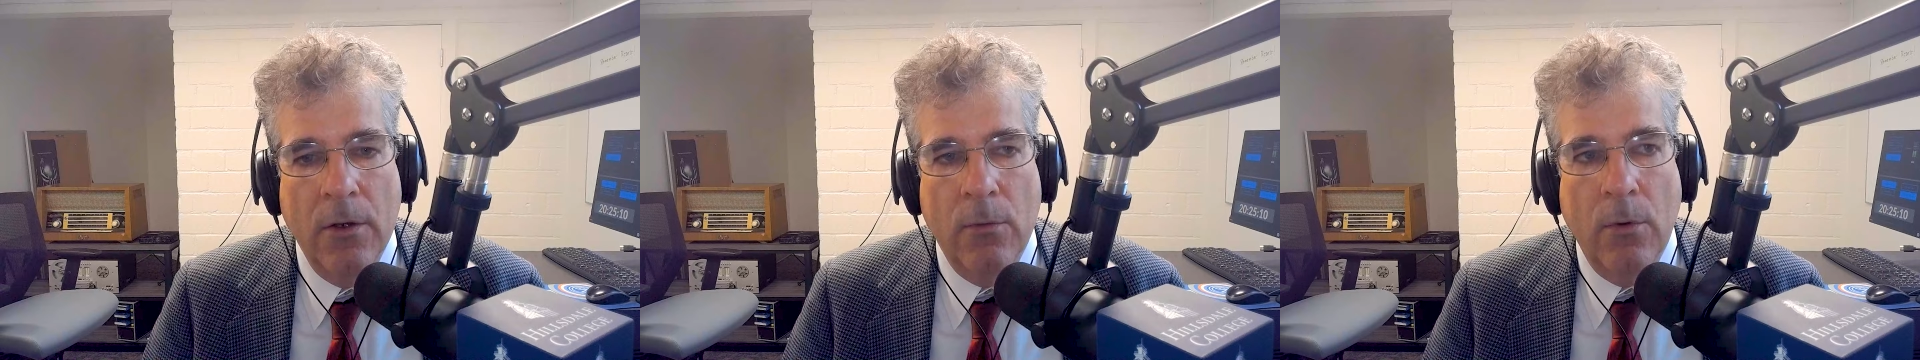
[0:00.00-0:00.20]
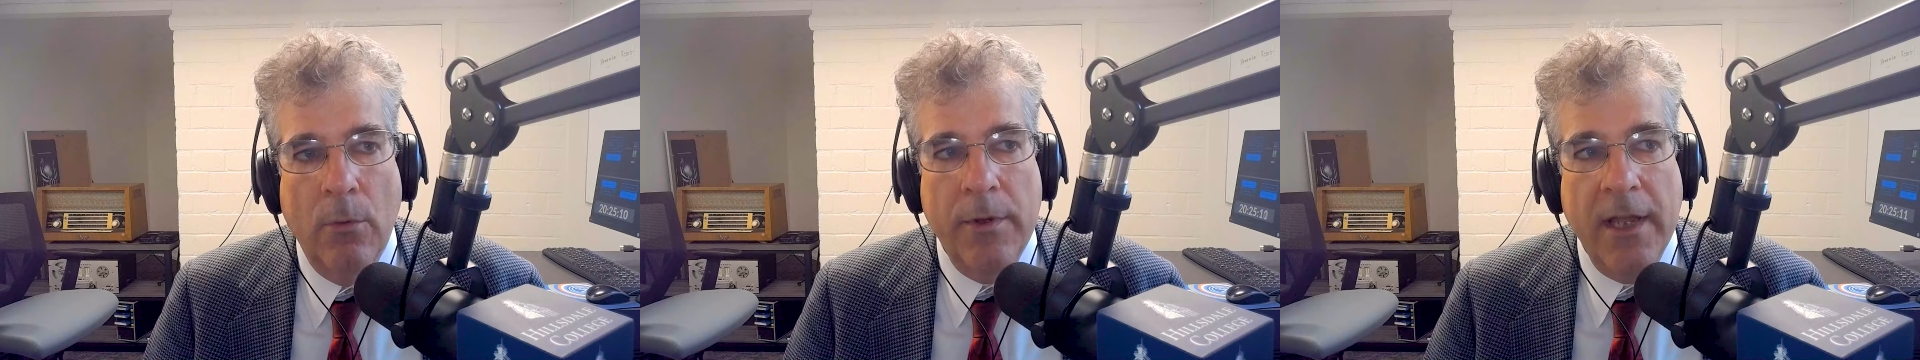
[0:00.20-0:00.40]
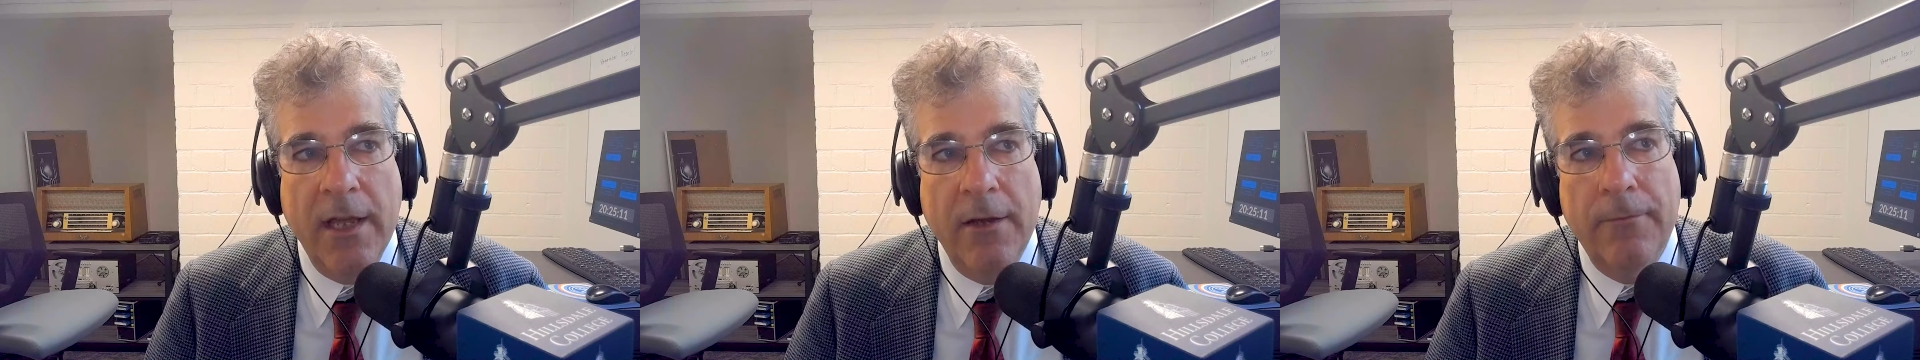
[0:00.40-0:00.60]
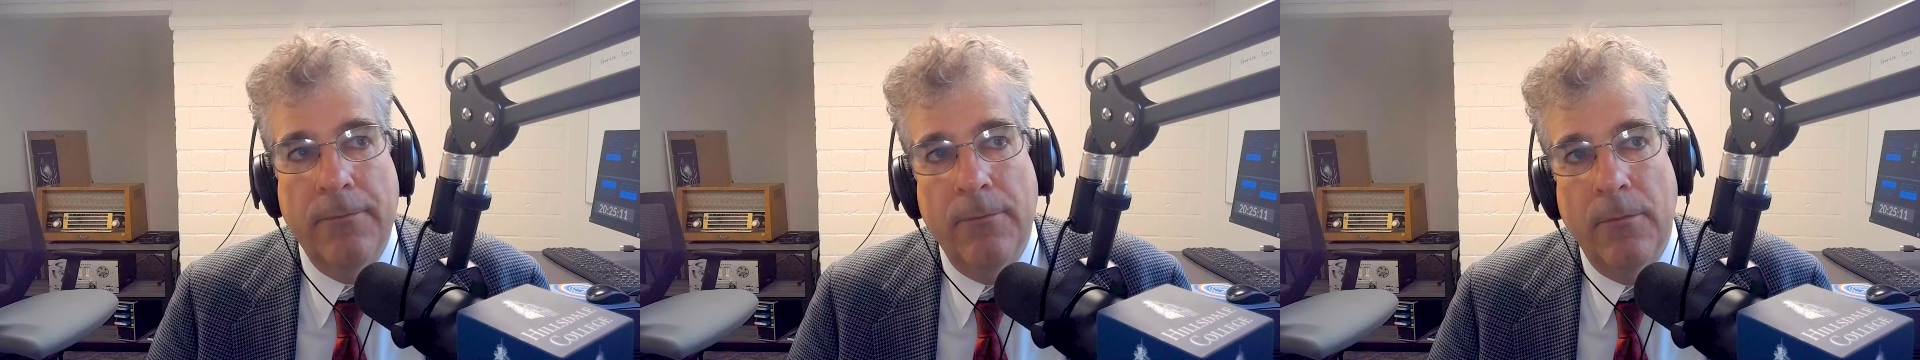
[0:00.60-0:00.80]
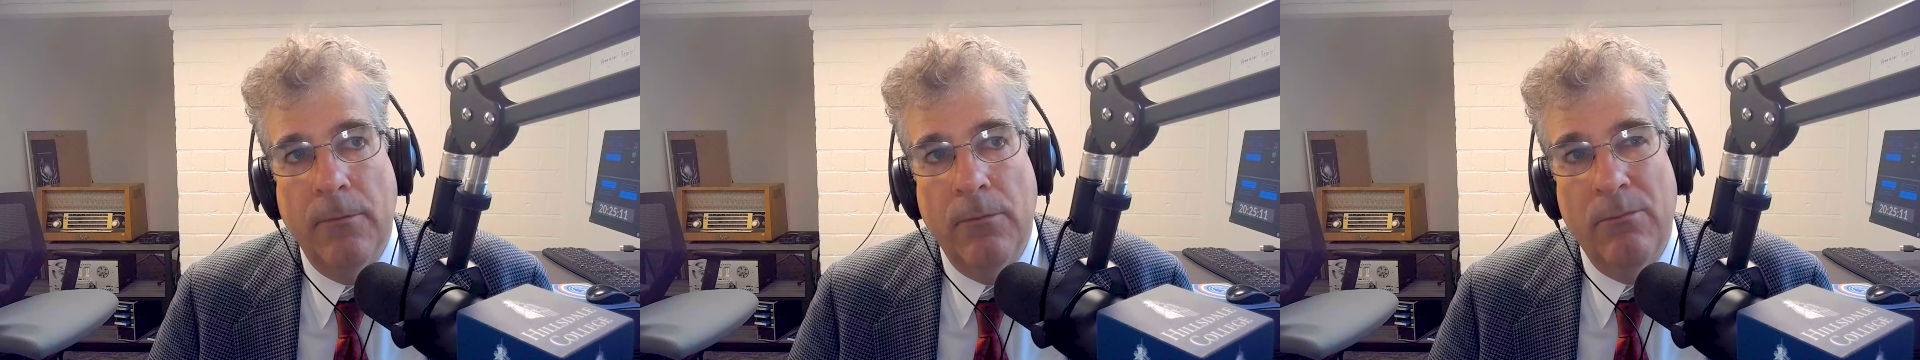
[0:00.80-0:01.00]
Well, we have
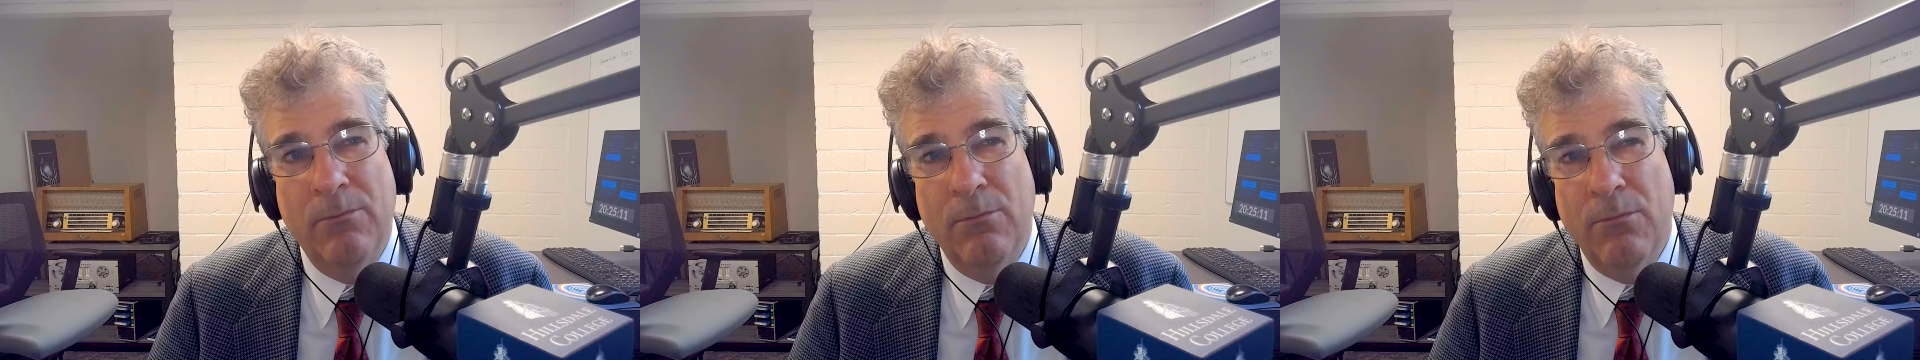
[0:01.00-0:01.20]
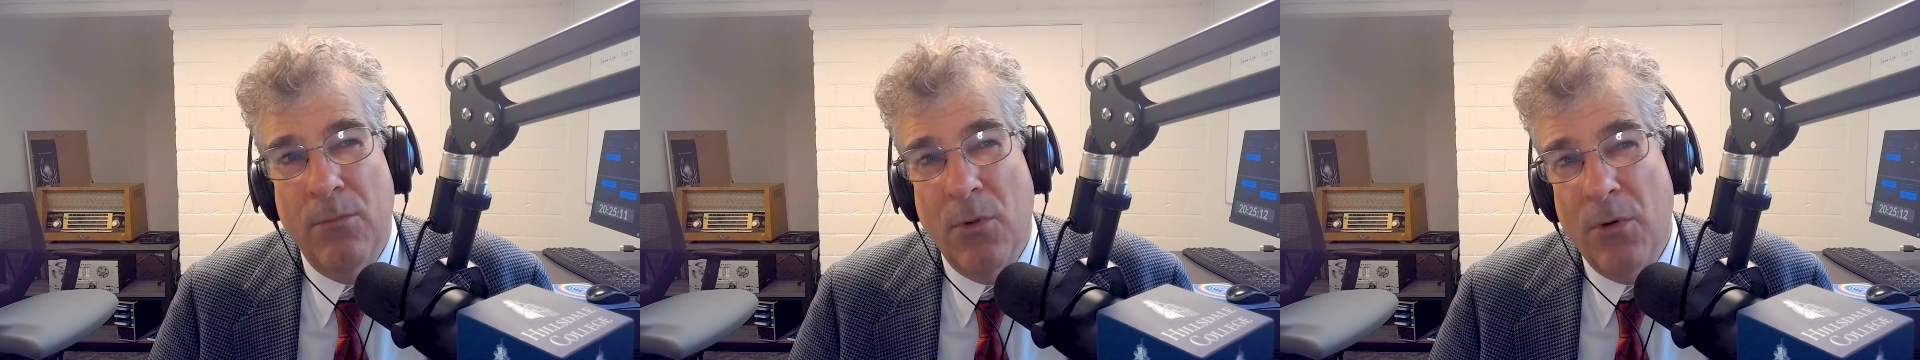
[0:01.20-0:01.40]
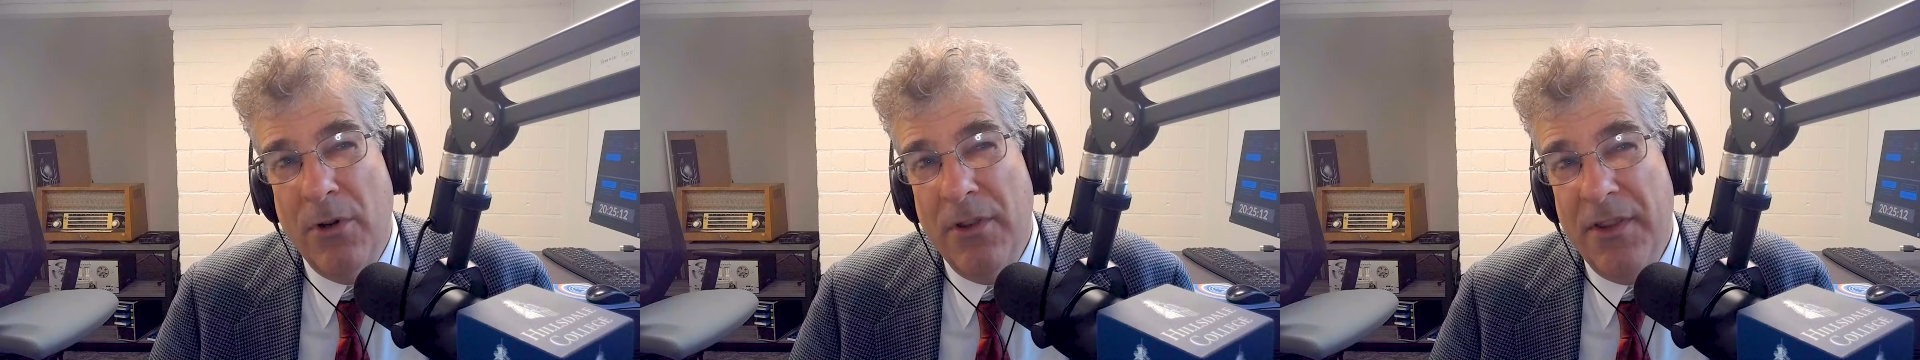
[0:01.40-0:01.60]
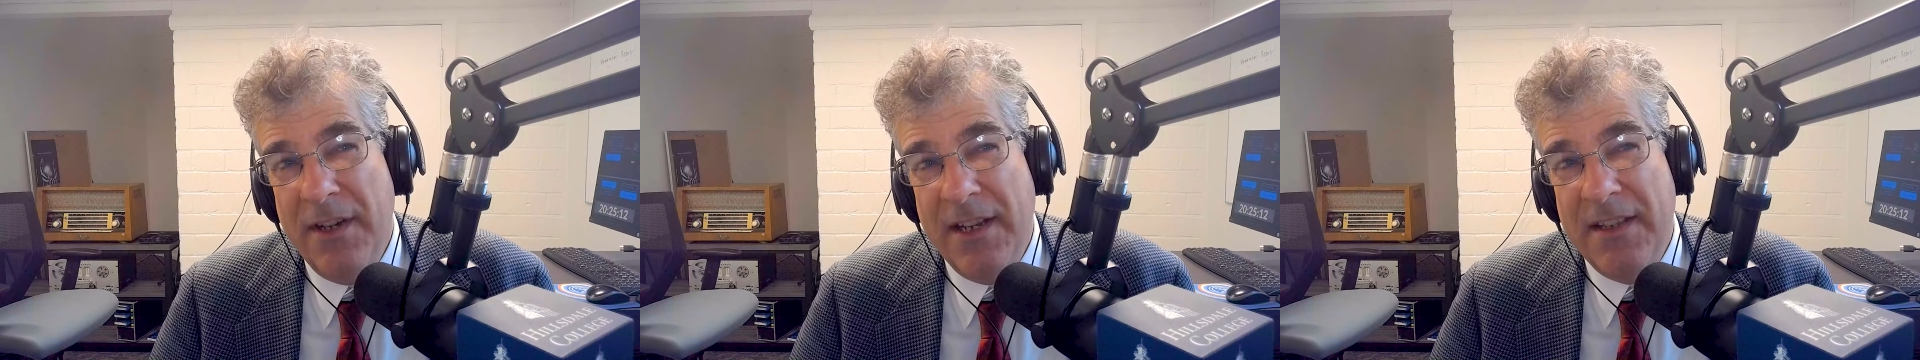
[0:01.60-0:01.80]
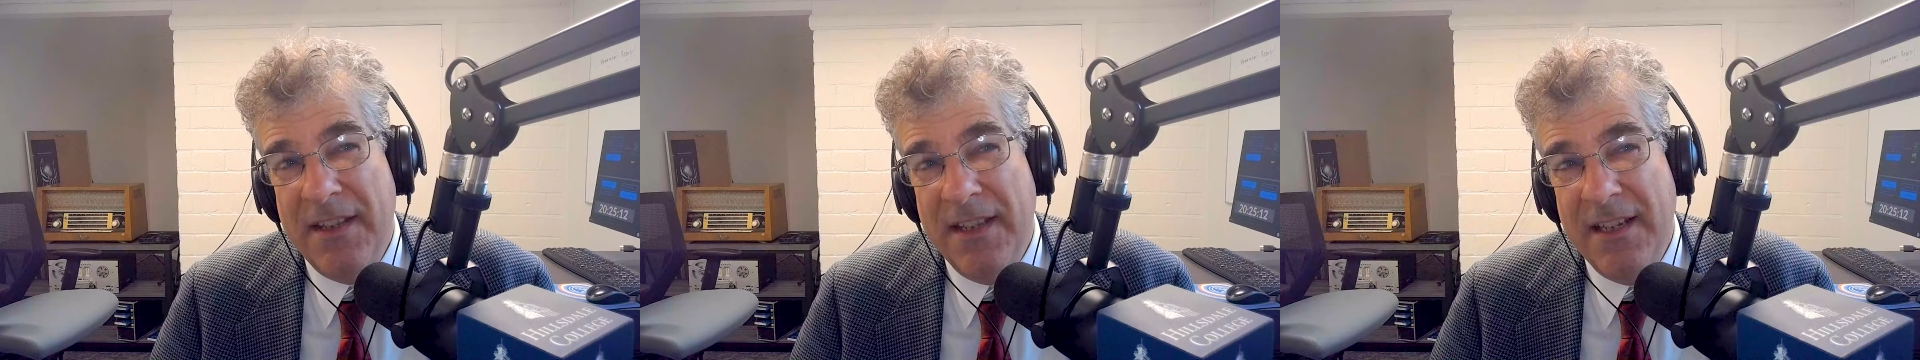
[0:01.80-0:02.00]
more than,
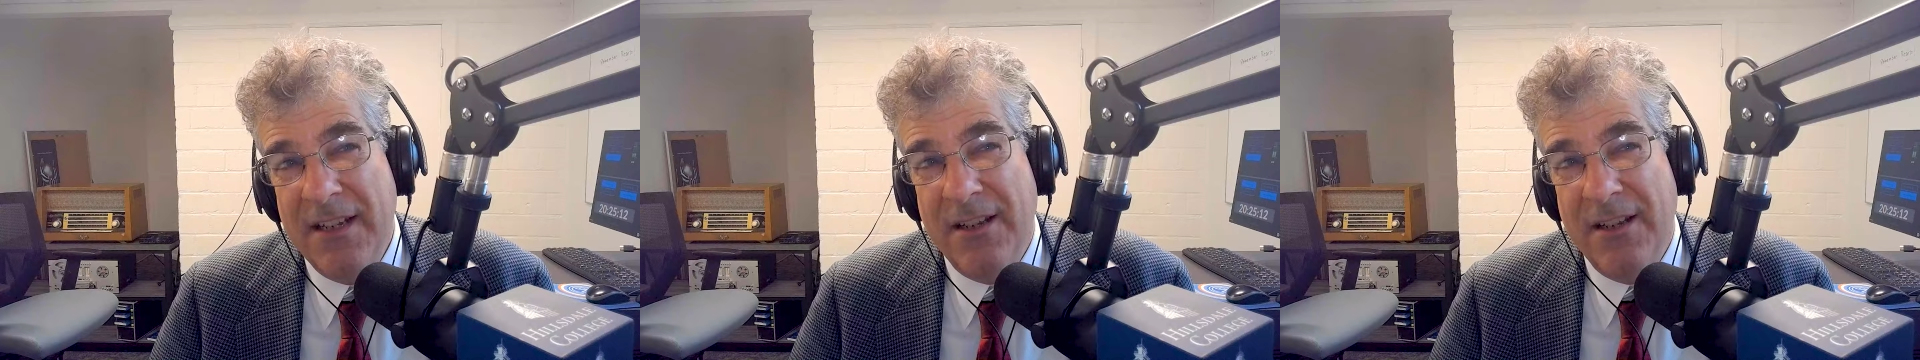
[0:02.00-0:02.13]
I think,